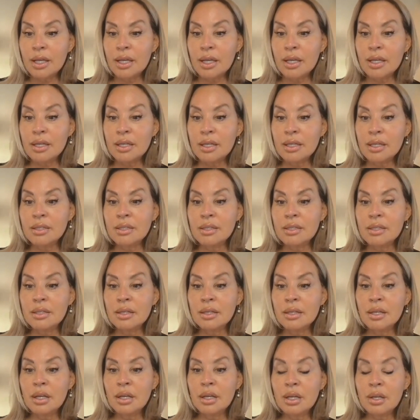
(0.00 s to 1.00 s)
is
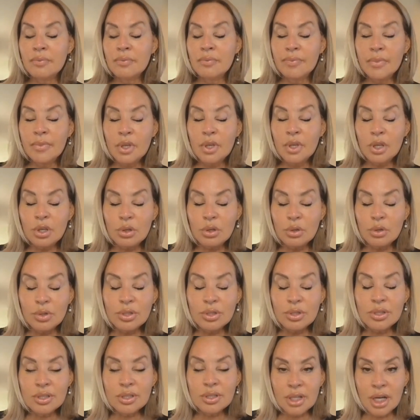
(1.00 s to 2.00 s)
you
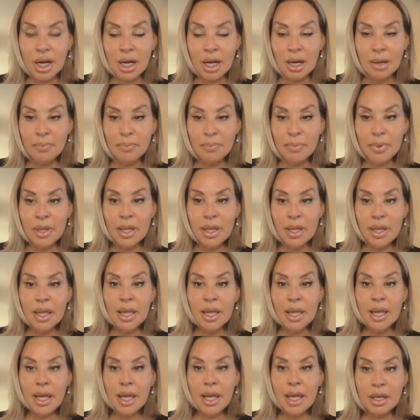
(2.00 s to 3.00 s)
stop
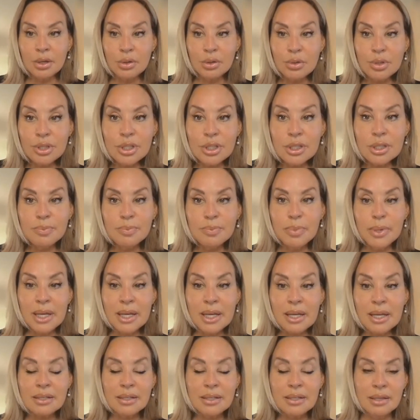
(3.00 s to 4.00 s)
and you
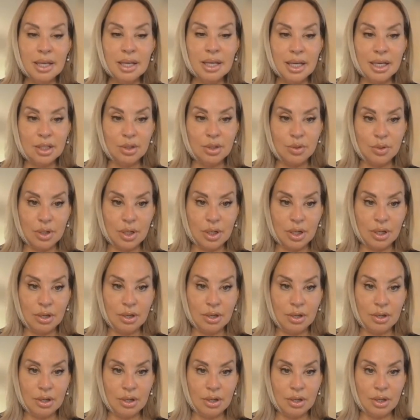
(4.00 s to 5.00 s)
speak to that
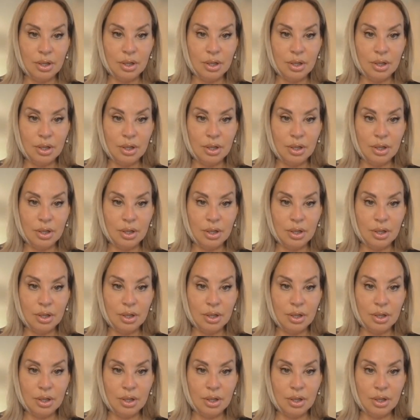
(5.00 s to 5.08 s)
trigger.